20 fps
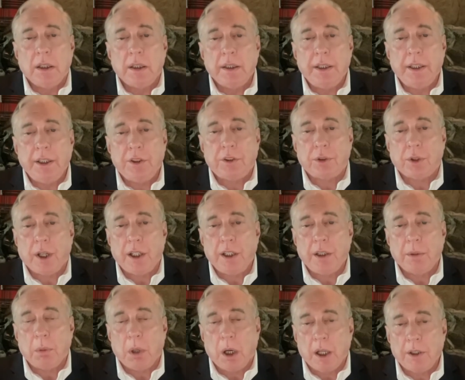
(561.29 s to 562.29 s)
He tried
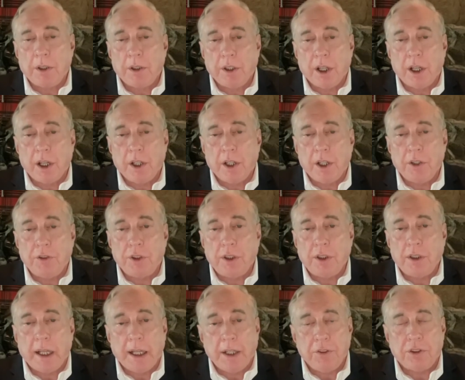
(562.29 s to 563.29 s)
to modernize it and
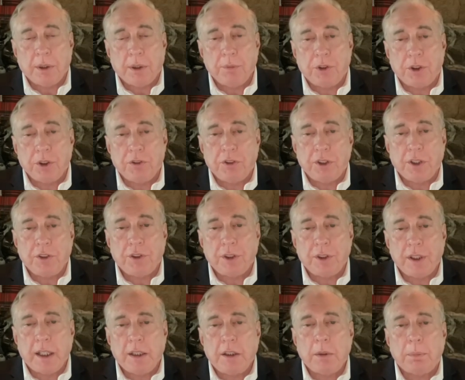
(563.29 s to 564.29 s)
had some success in
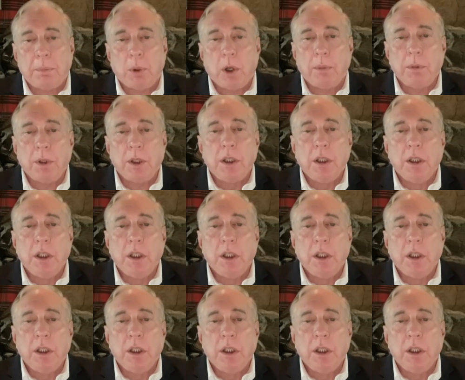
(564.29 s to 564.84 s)
that department.